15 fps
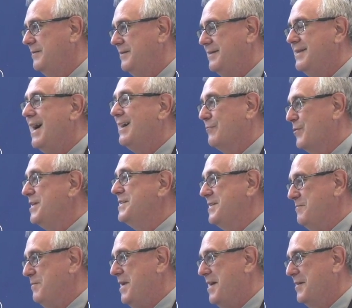not
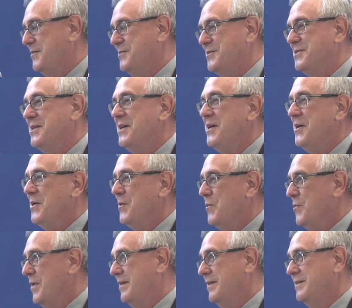recent models
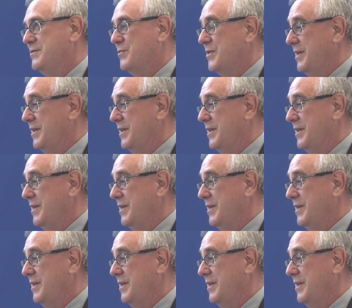where it's